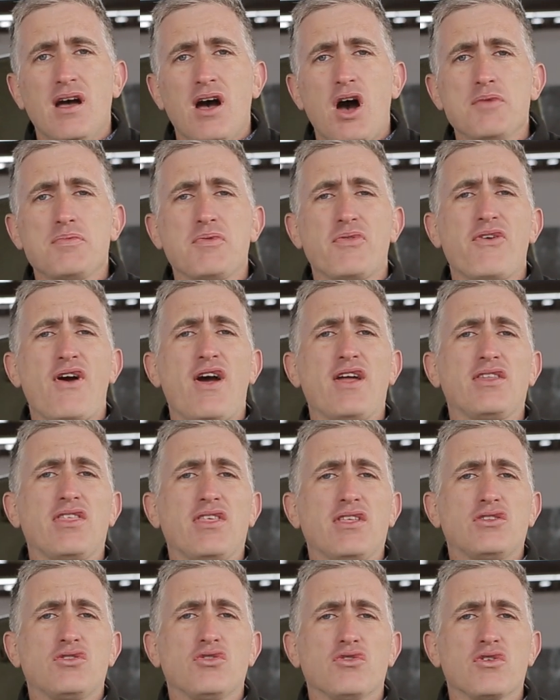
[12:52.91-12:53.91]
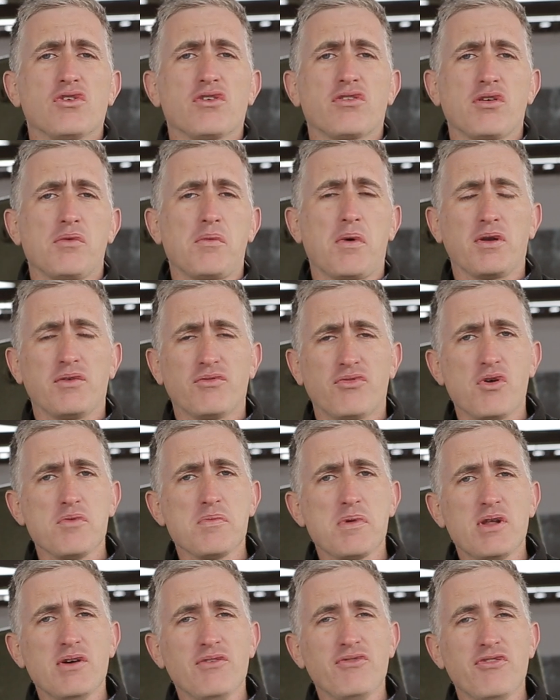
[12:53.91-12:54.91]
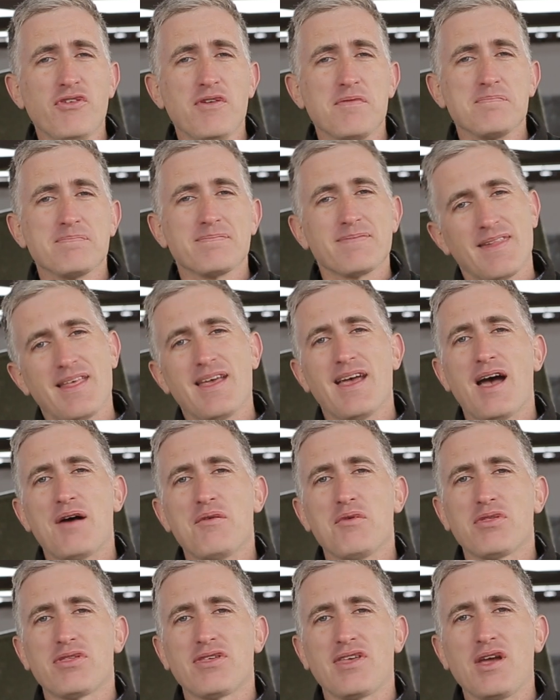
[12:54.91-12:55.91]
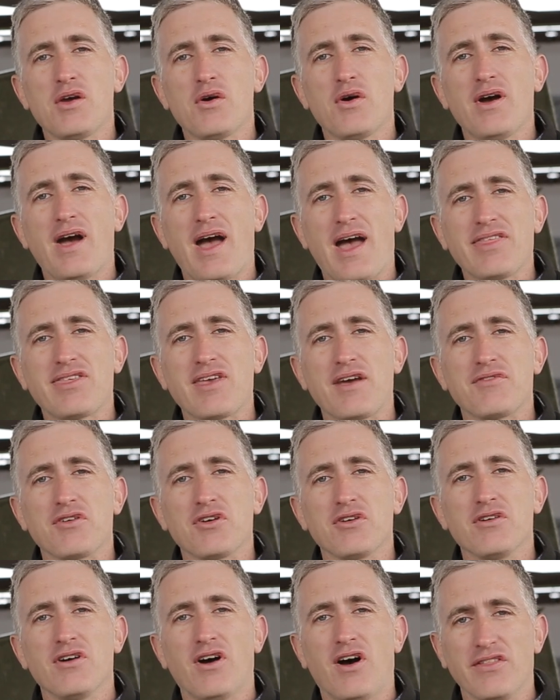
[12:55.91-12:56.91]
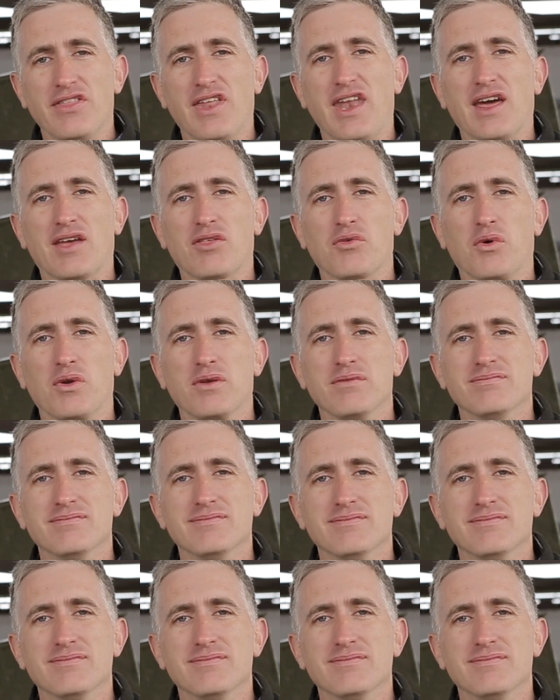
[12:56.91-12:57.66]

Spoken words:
Hope you found the tour somewhat informative, and we'll see you, as ever, on the next one.